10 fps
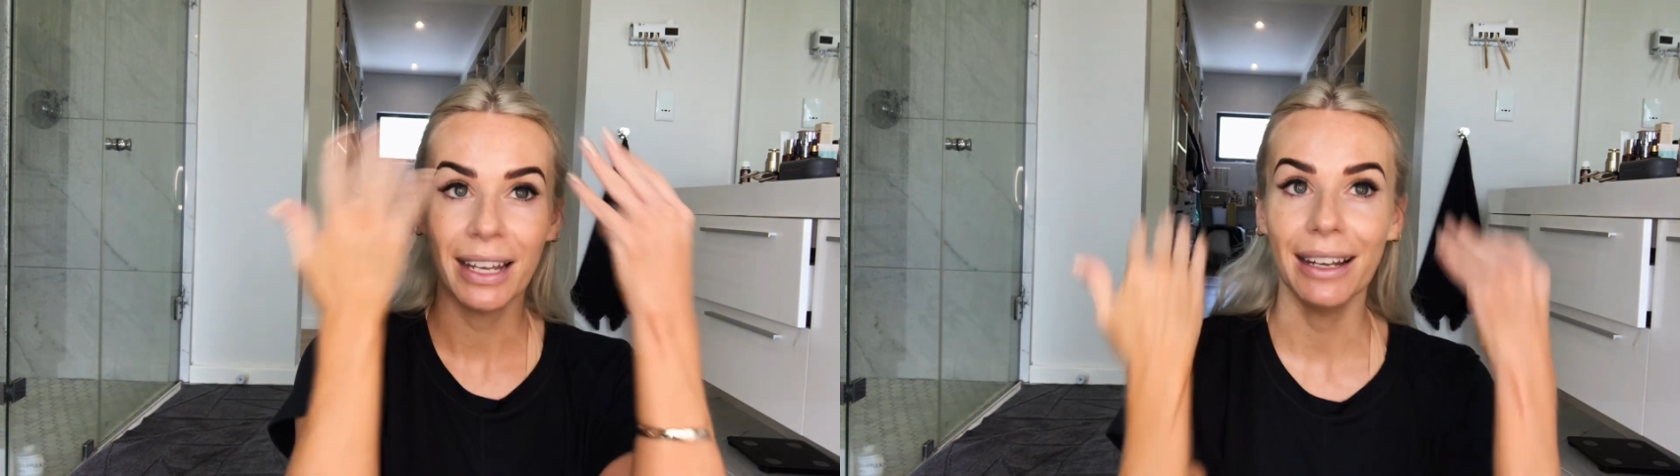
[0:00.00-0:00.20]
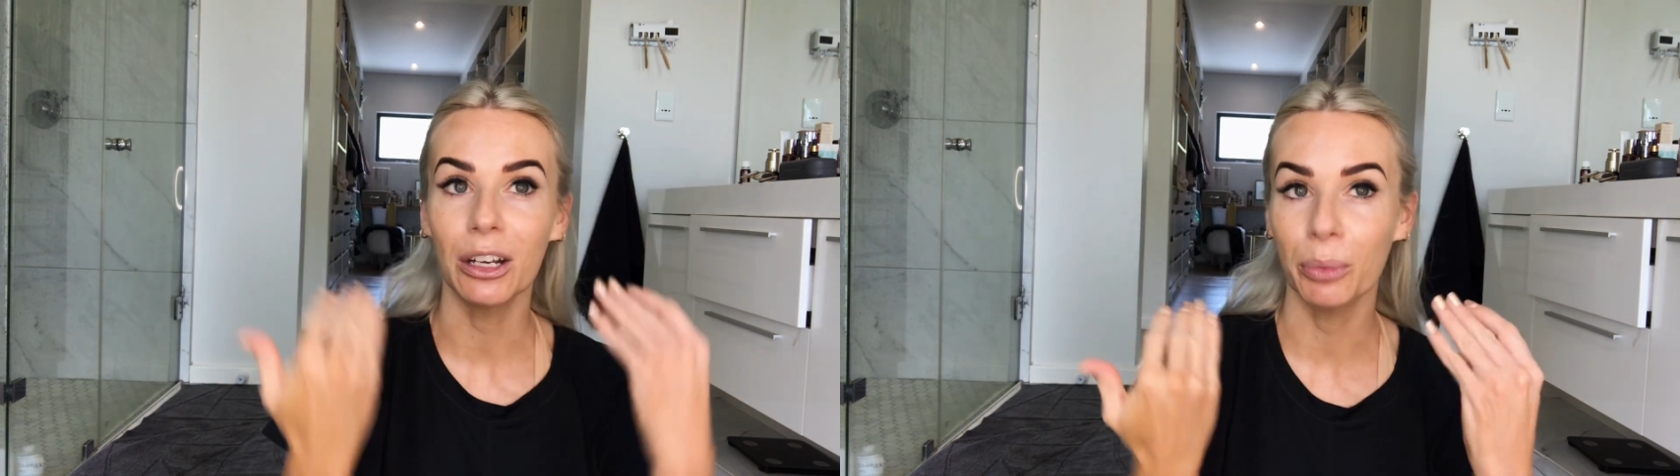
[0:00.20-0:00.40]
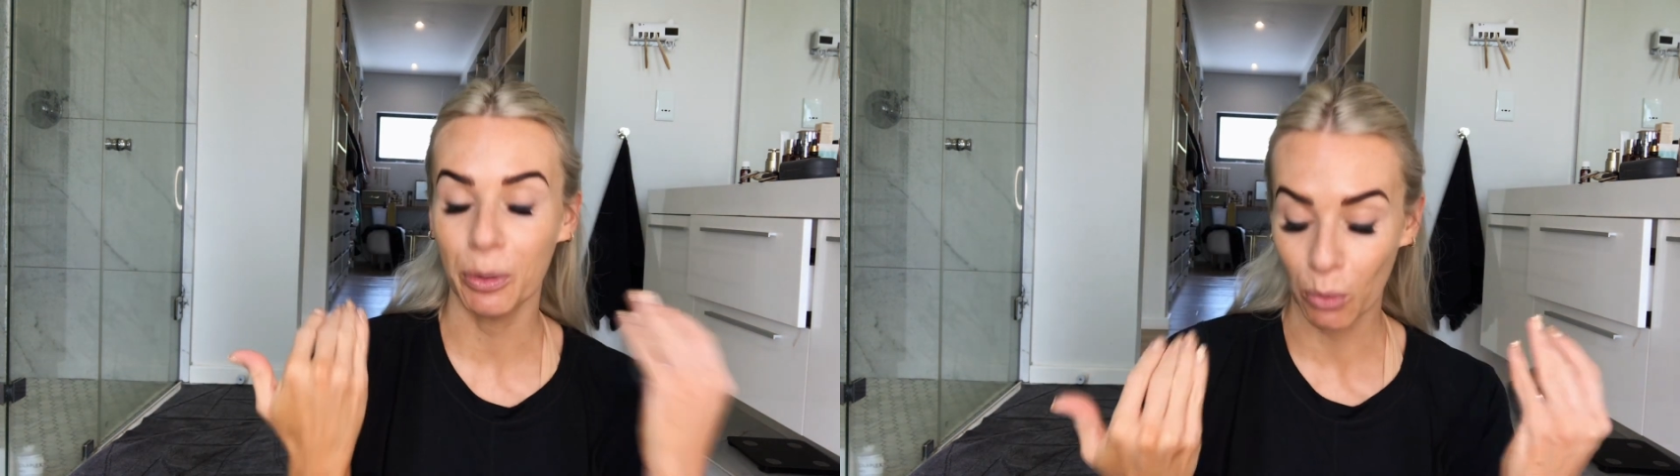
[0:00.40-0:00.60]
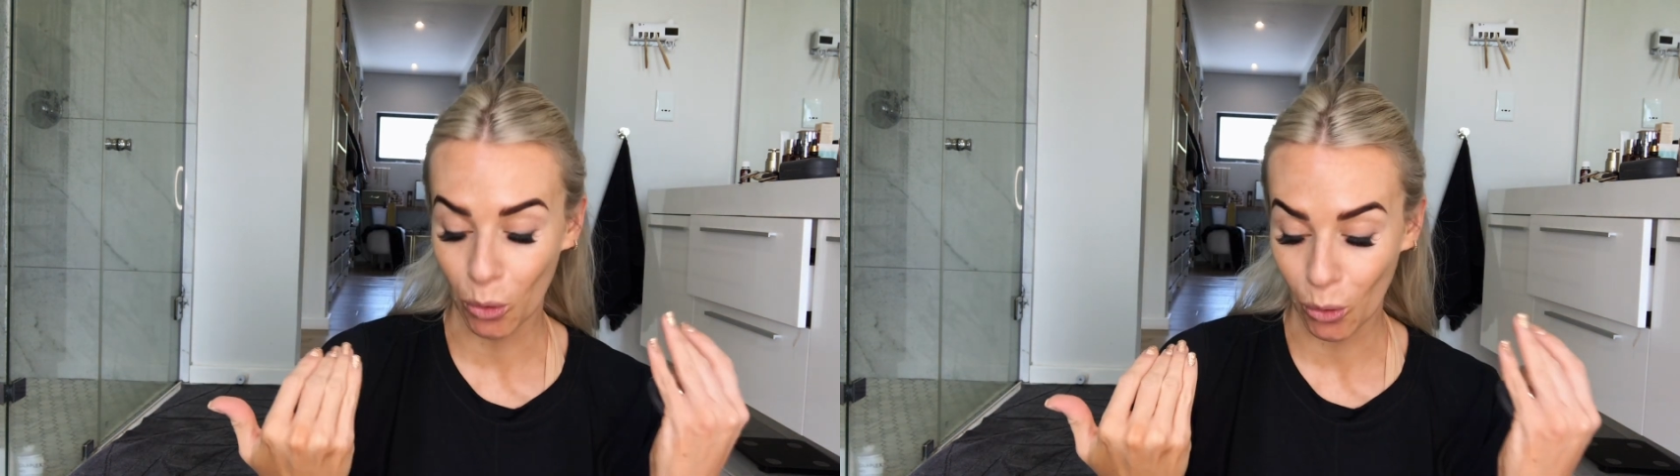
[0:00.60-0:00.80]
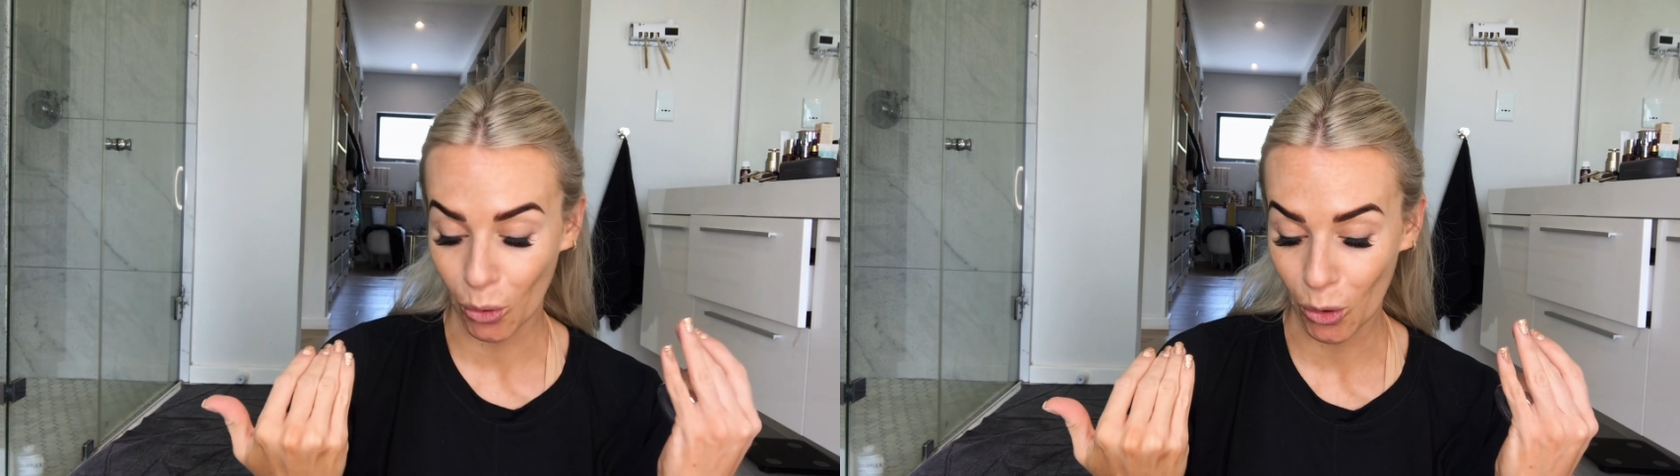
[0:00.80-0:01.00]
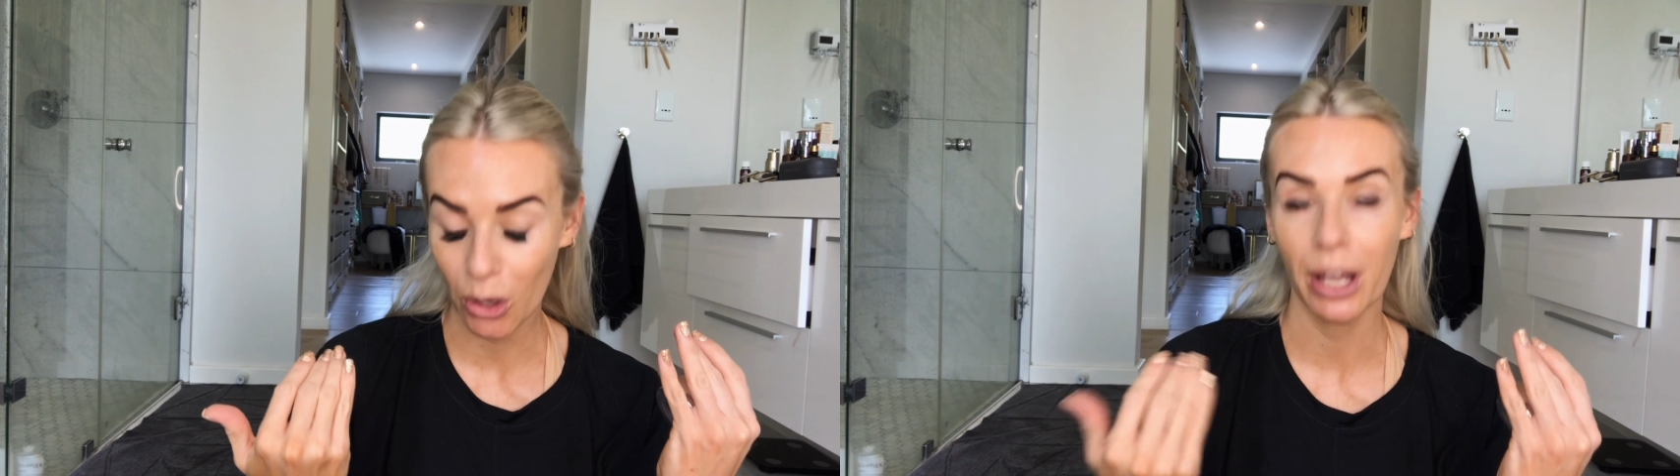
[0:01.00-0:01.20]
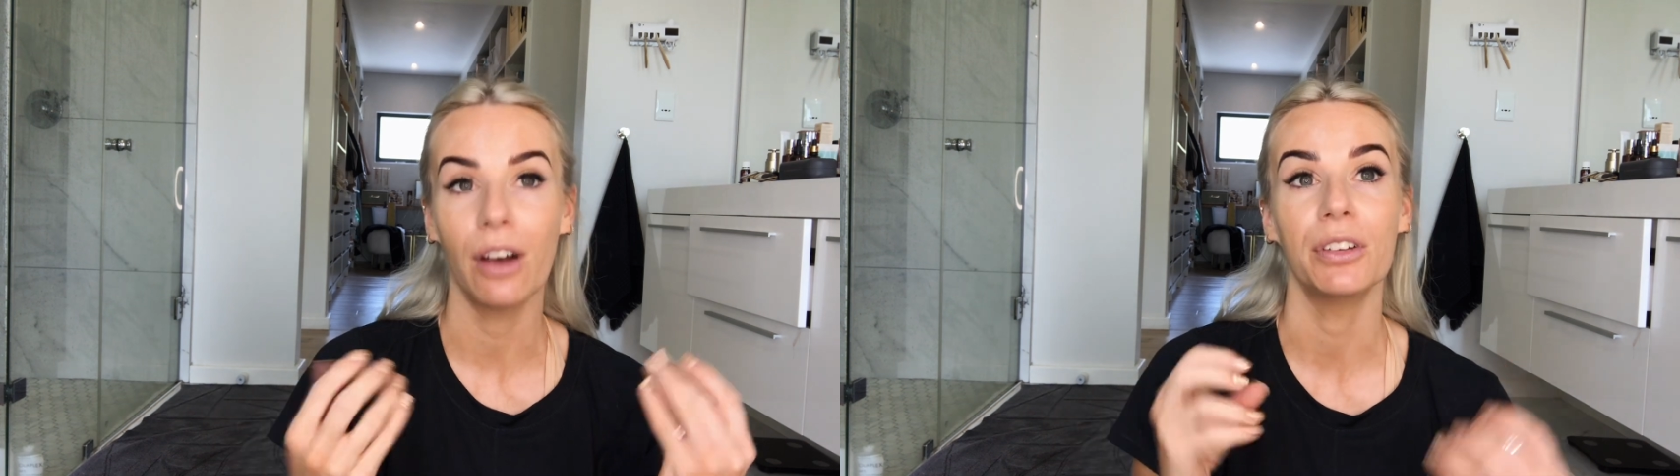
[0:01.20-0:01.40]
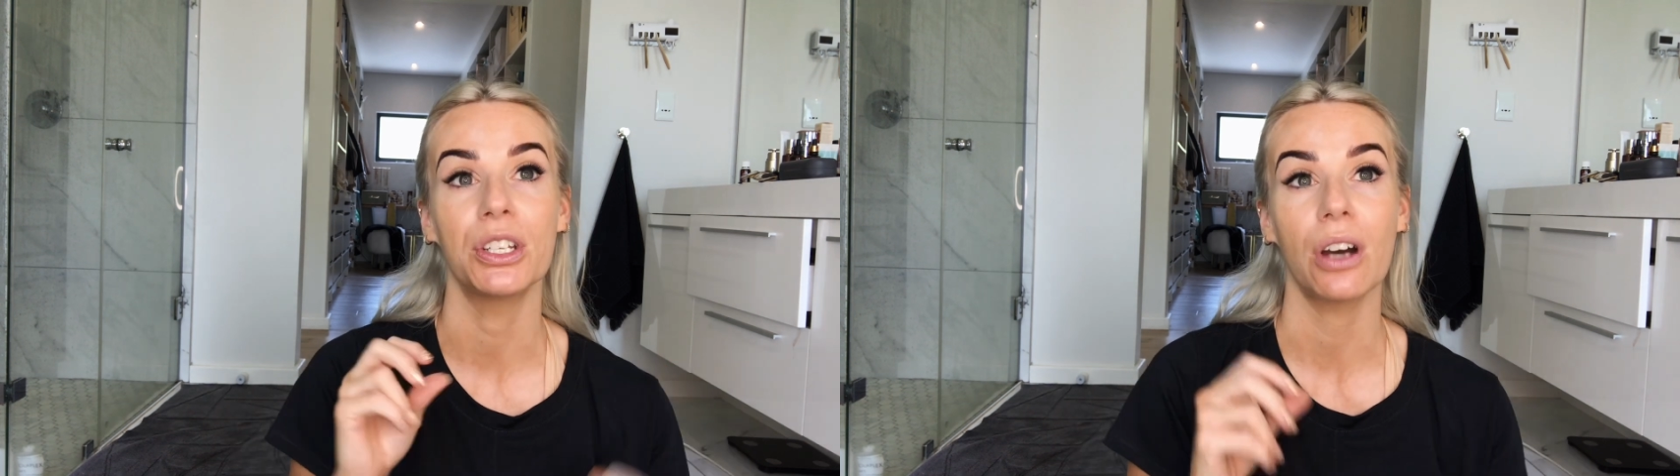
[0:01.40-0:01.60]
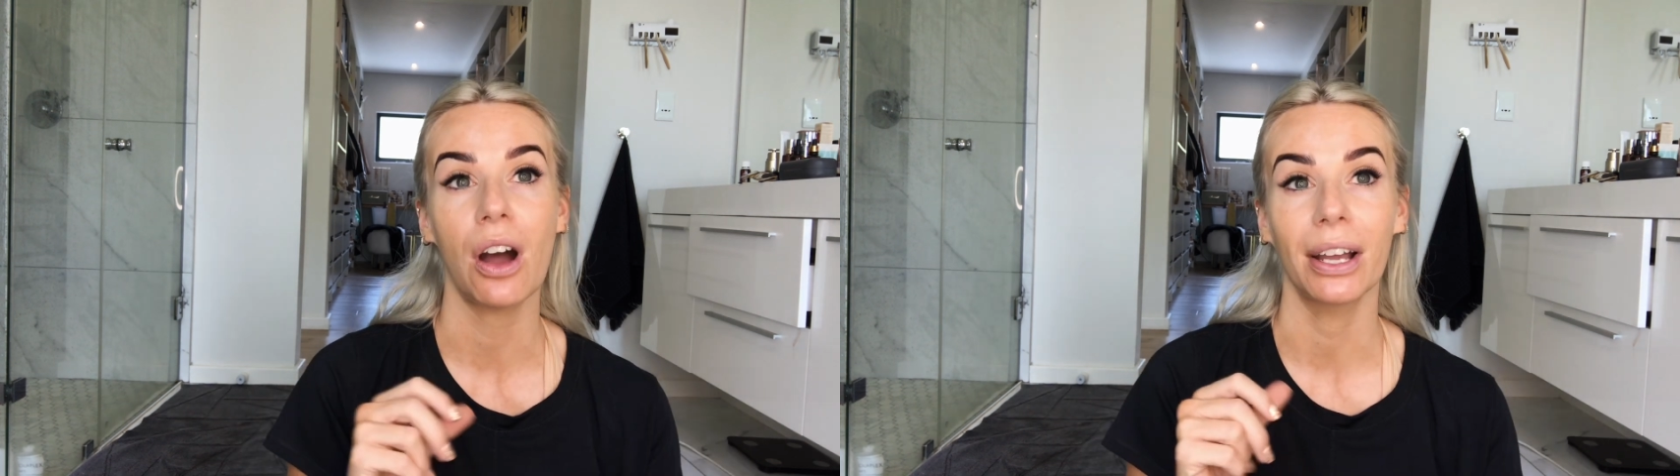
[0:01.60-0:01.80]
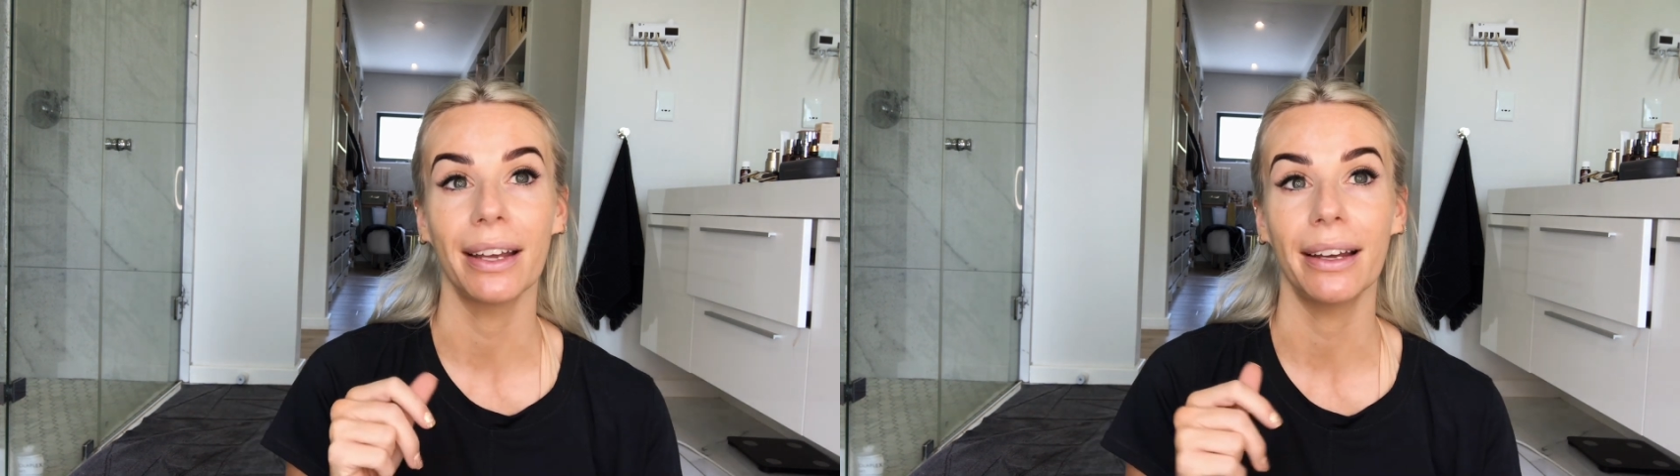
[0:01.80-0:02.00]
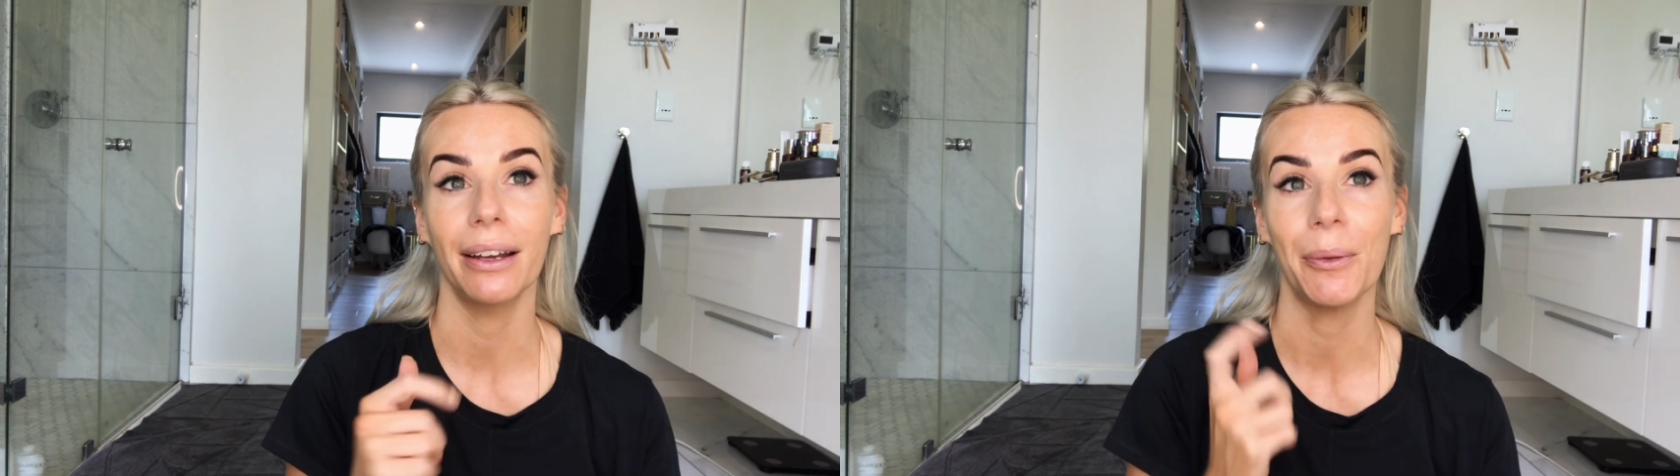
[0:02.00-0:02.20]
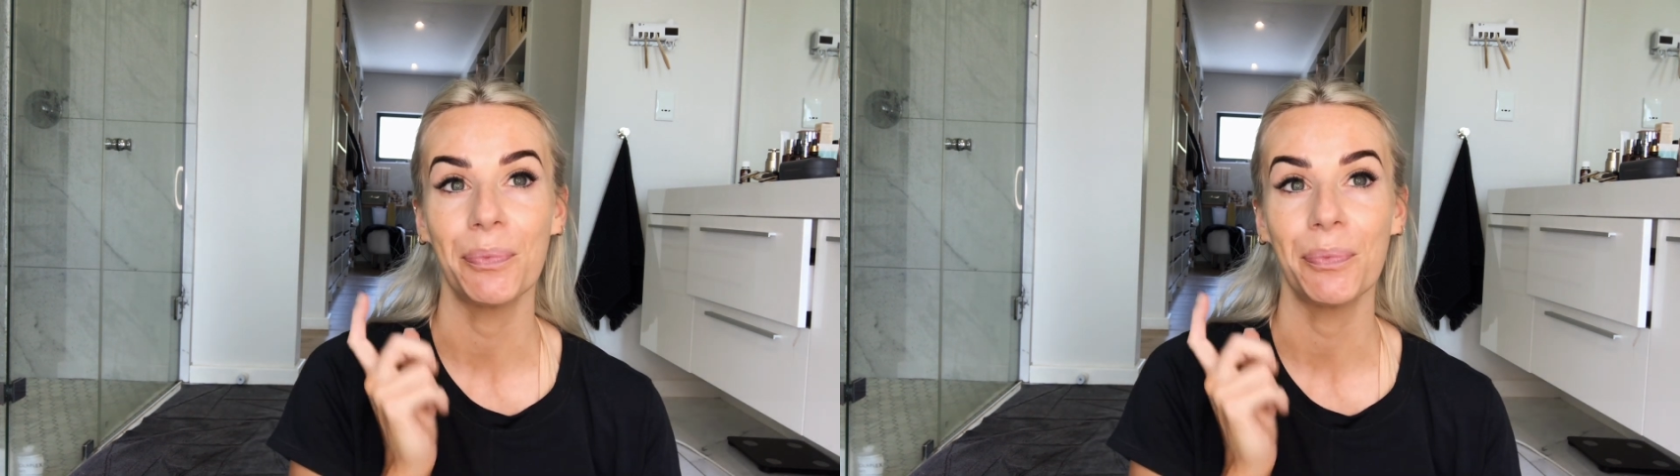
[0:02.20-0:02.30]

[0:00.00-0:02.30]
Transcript: a little bit more of a darker